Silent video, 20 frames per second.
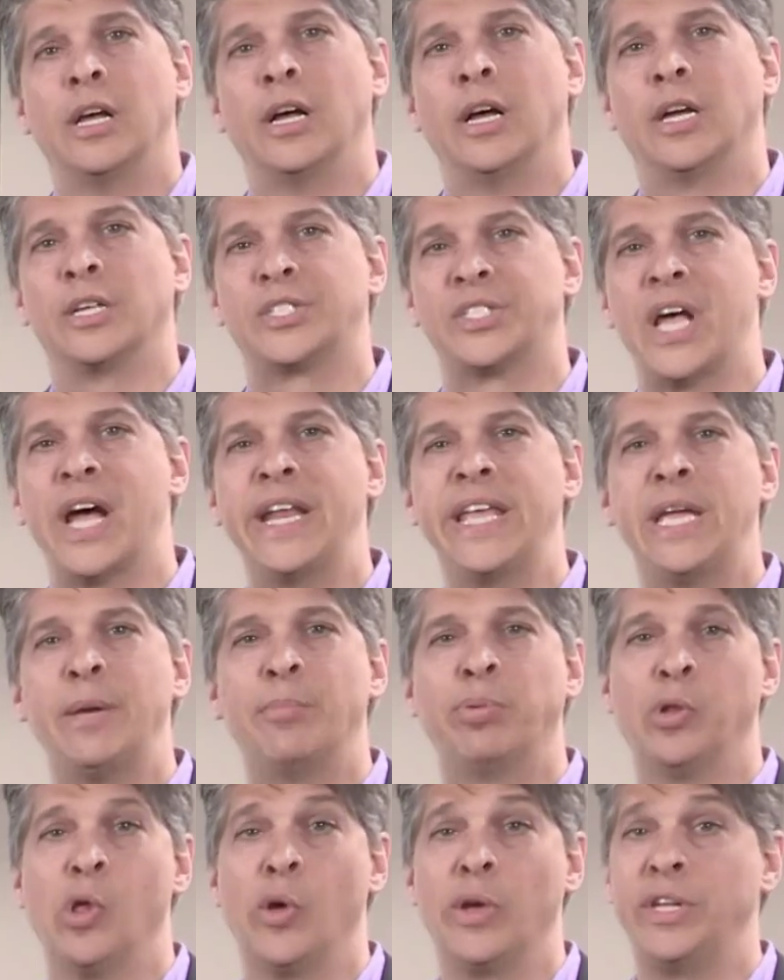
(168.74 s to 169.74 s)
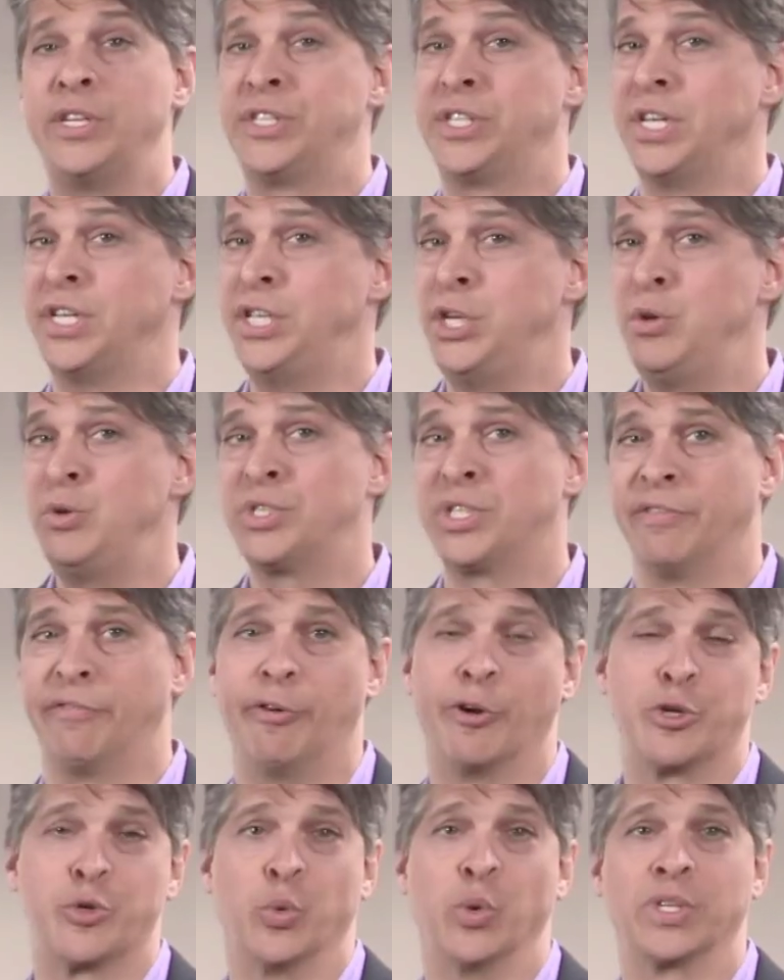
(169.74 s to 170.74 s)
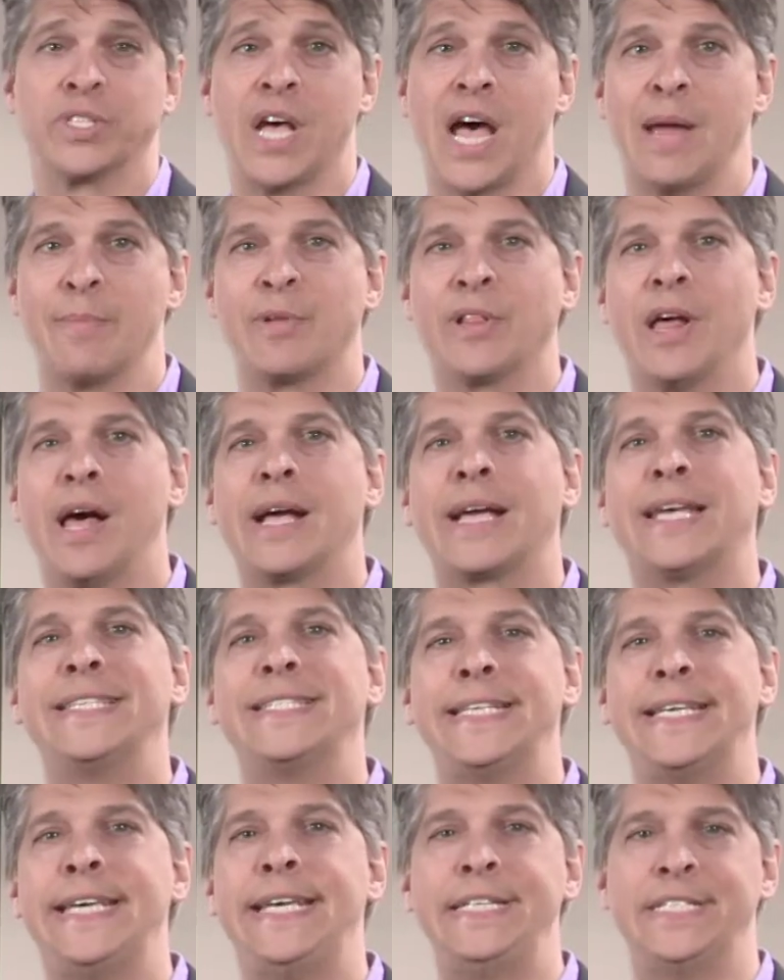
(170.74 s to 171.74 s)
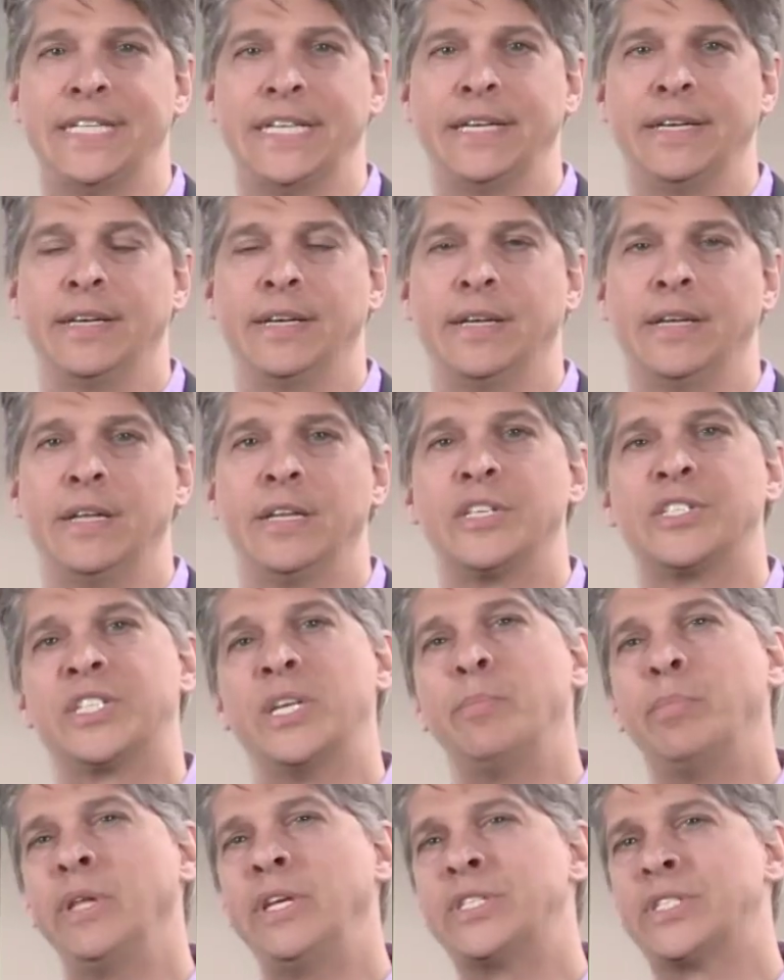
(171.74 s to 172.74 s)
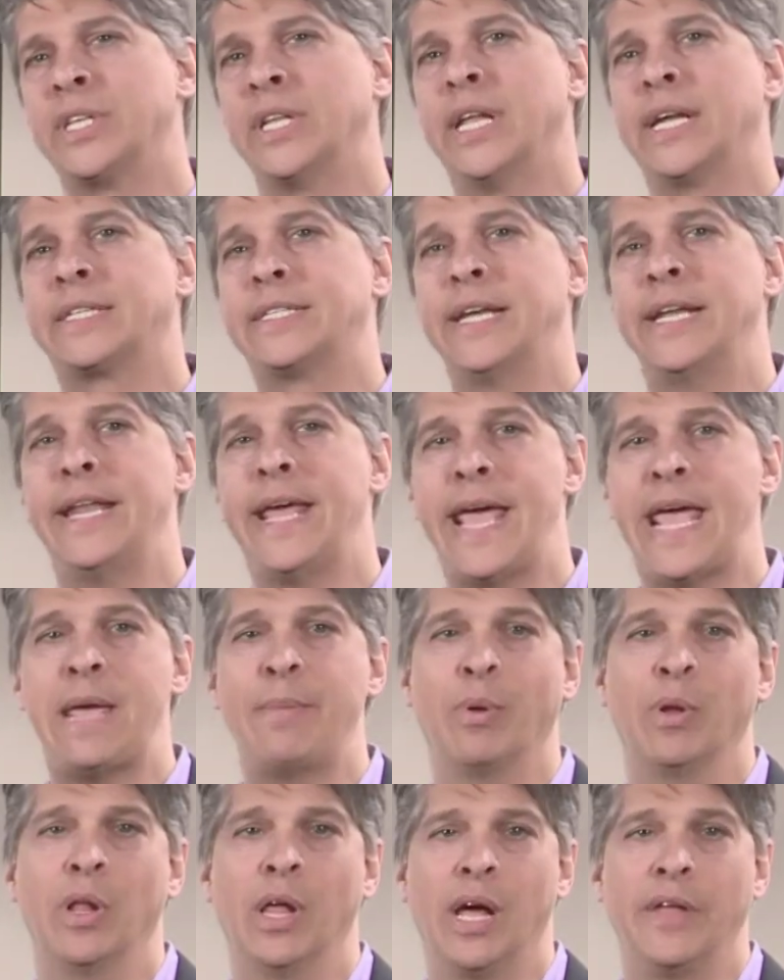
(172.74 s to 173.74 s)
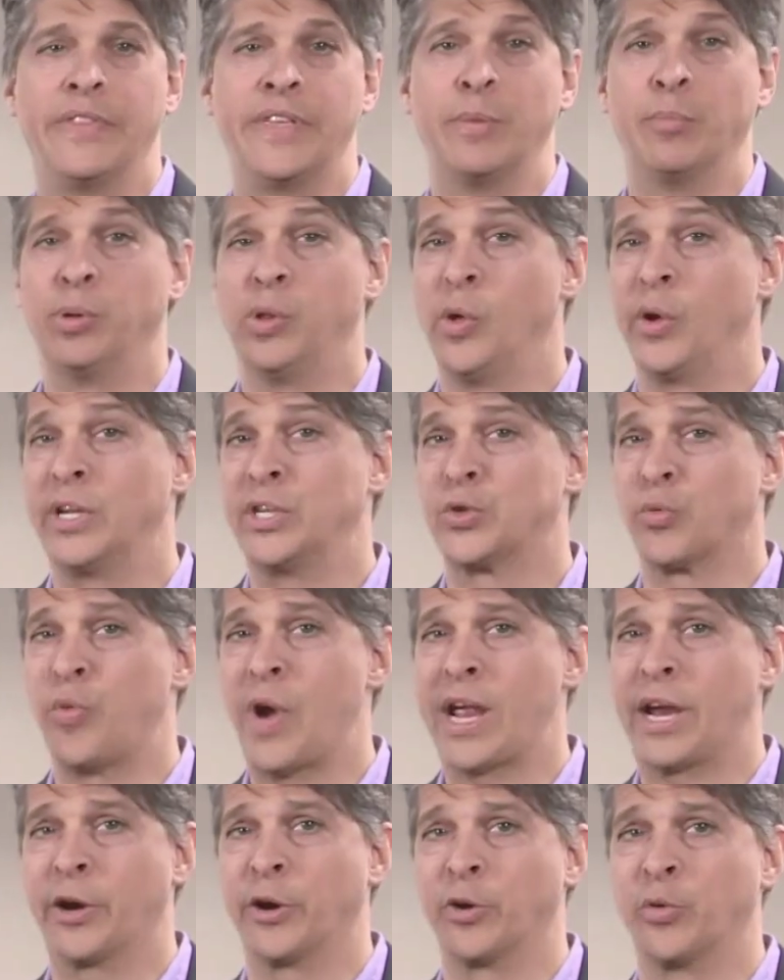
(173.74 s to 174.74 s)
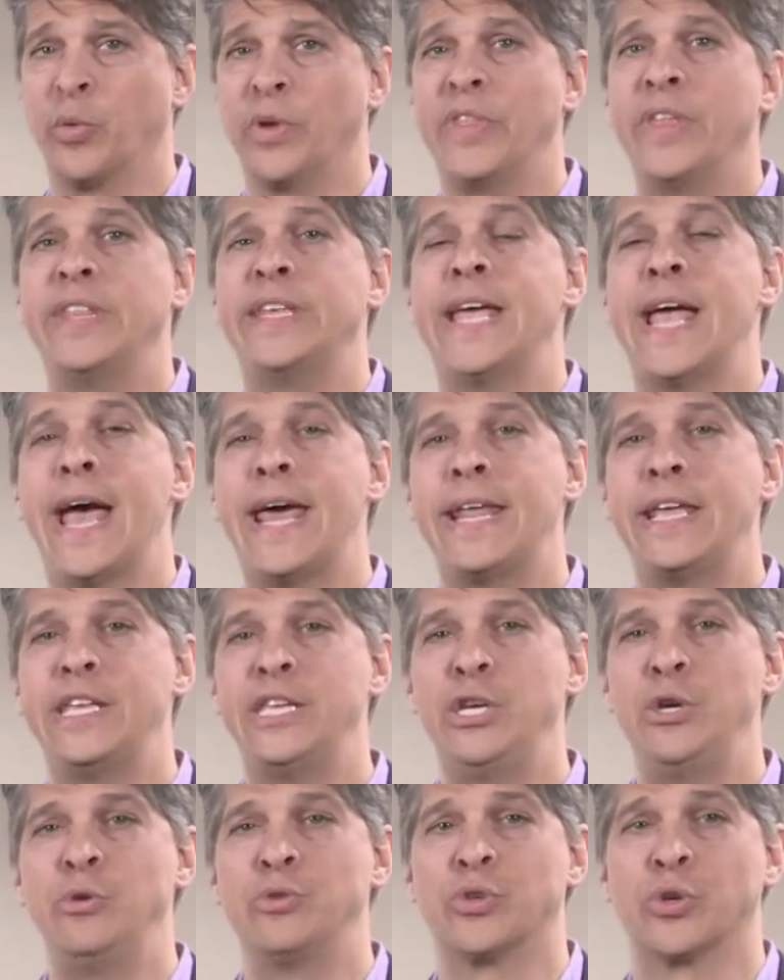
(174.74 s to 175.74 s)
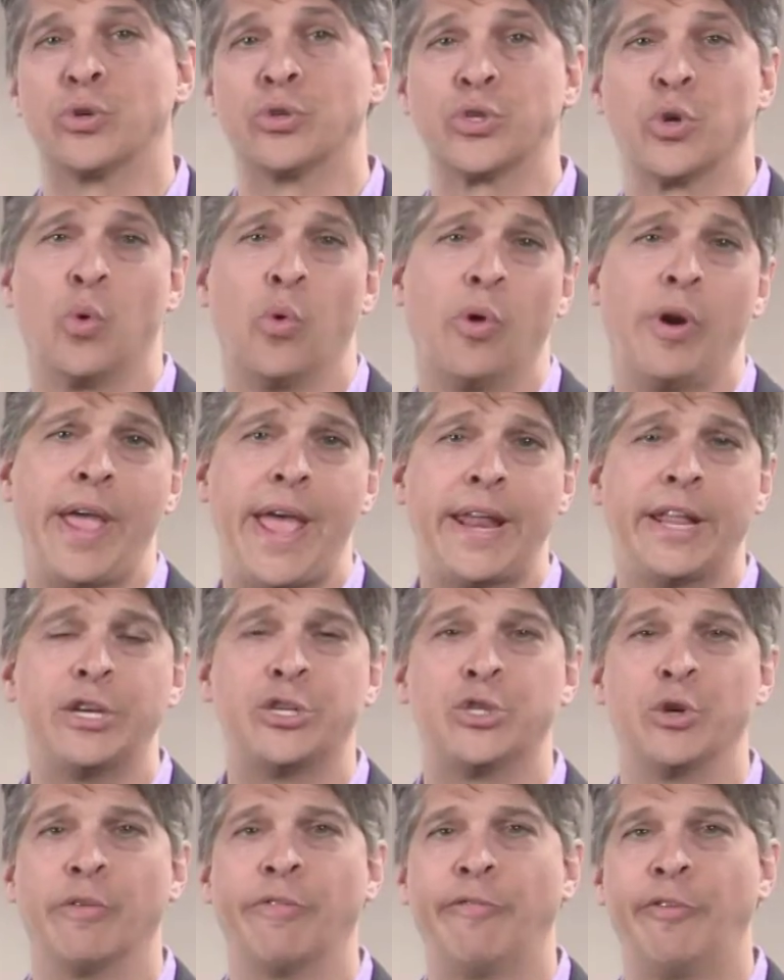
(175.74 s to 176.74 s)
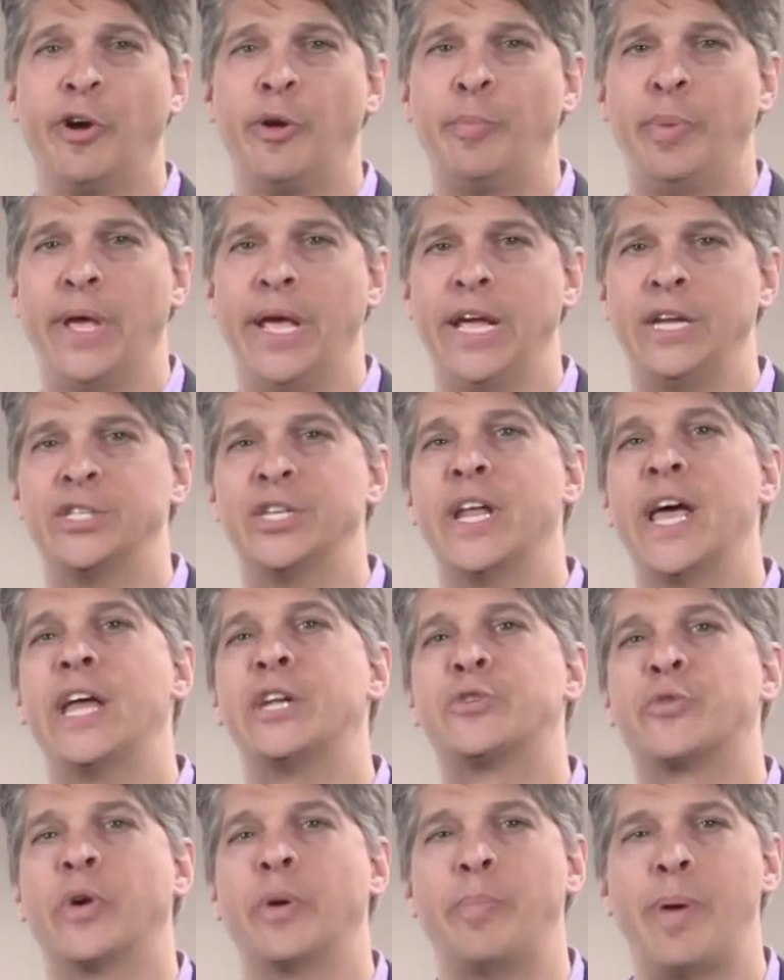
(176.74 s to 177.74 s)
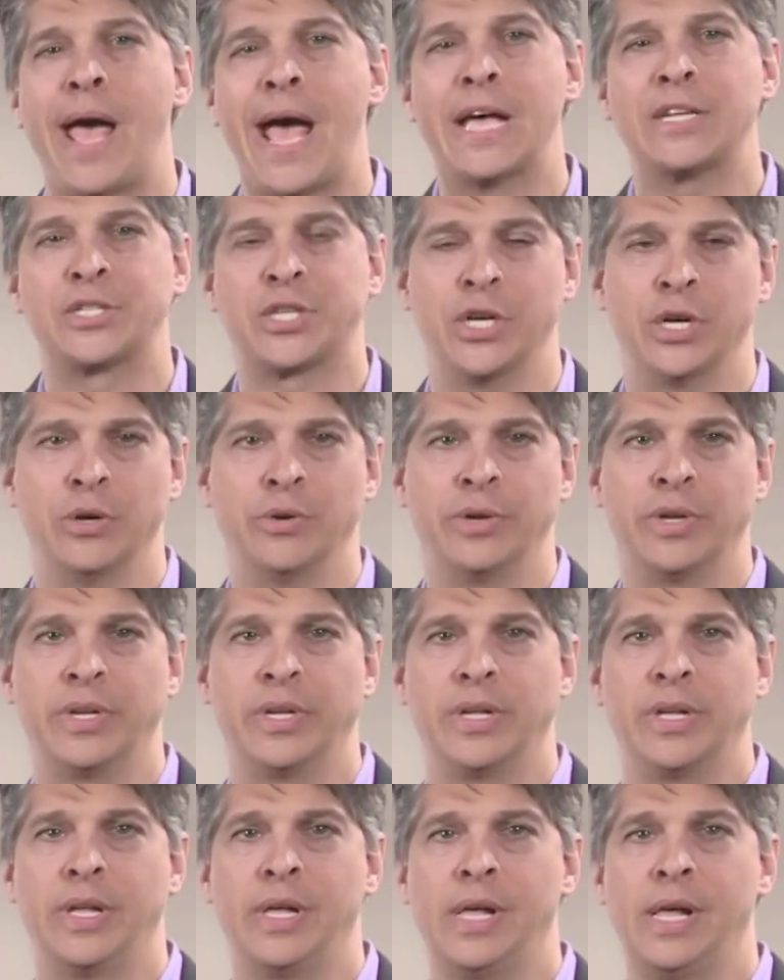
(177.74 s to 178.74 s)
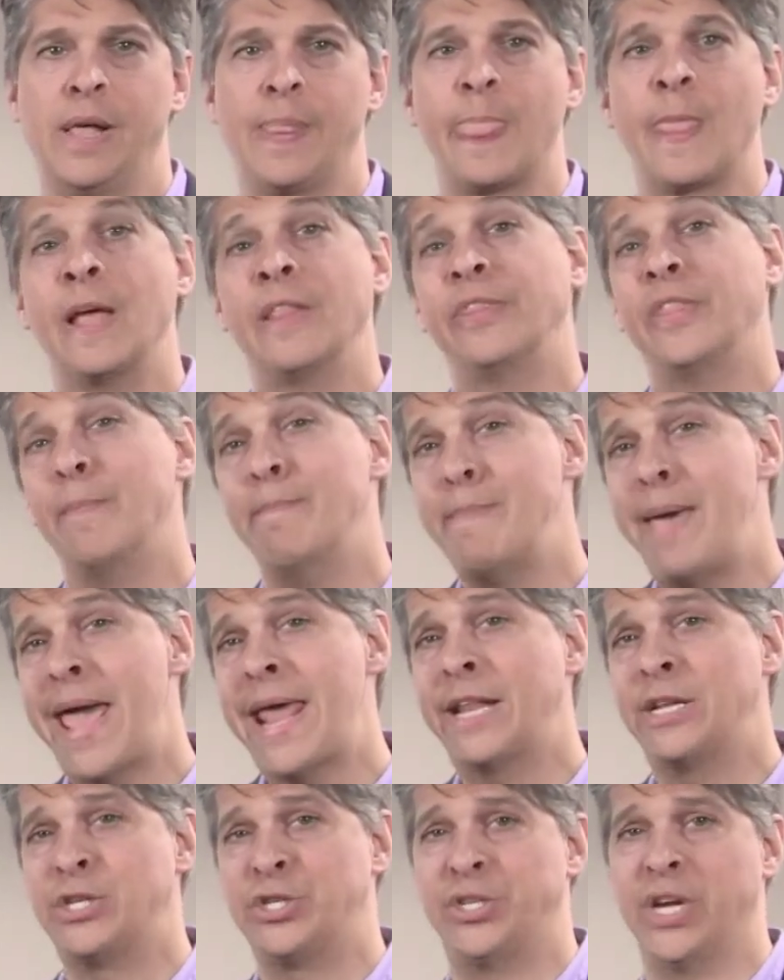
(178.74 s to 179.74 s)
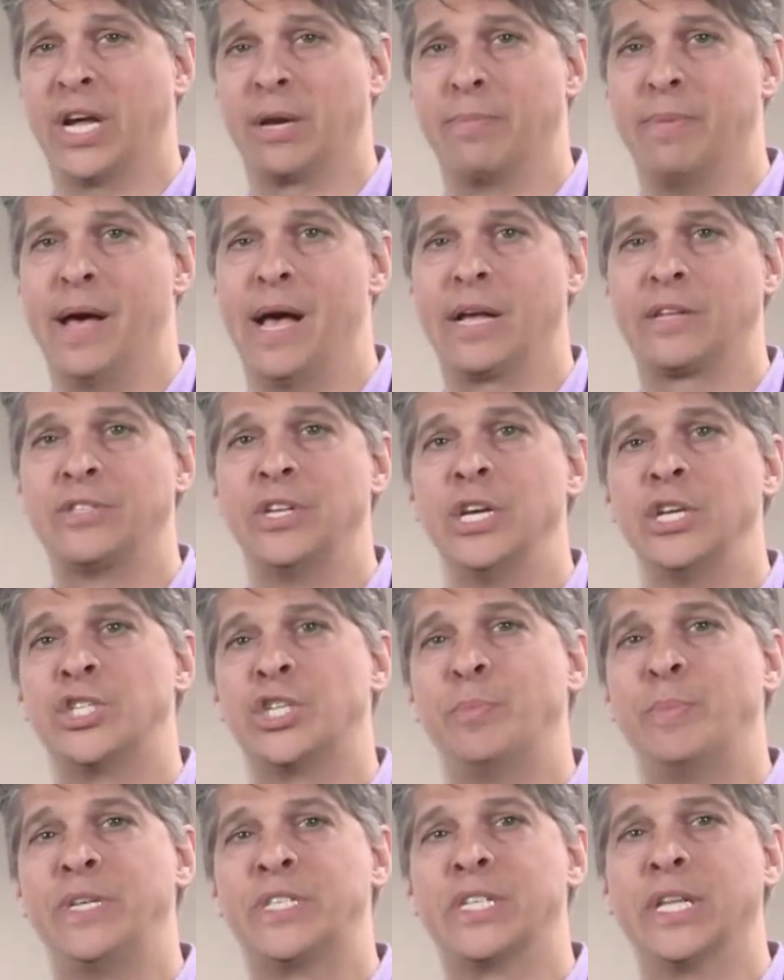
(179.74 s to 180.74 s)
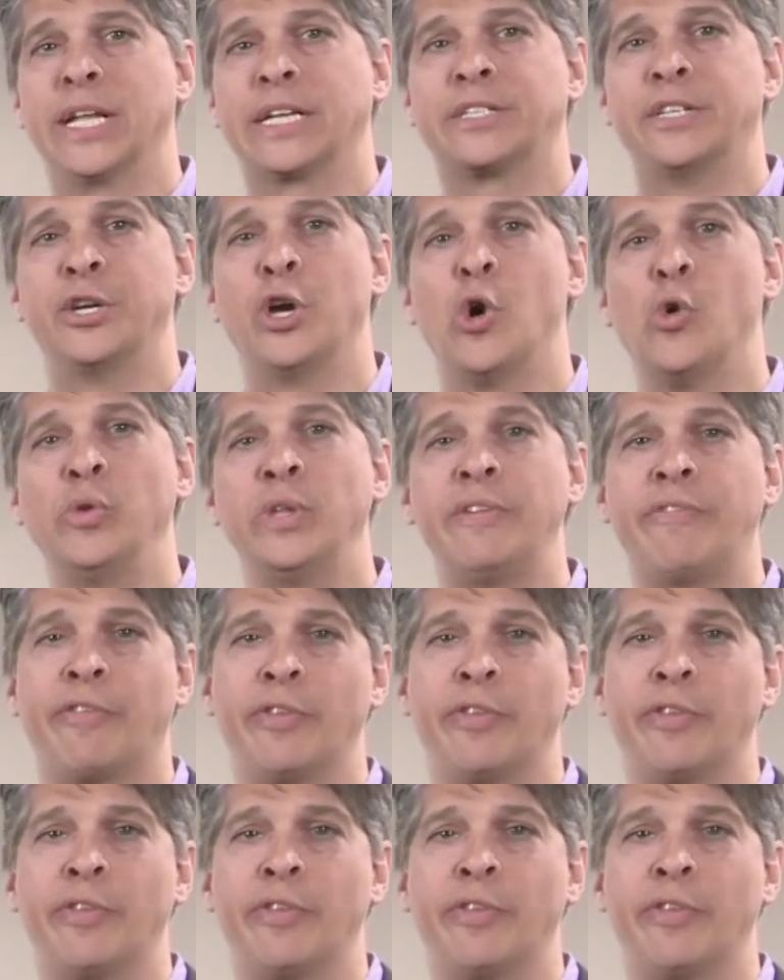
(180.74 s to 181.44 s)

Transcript: Assigning employees to use the virtual time clock is easy. Simply select Enable on the employee's record within the Edit Users or Edit Chauffeur page and enter a passcode. The Manage checkbox should be selected only for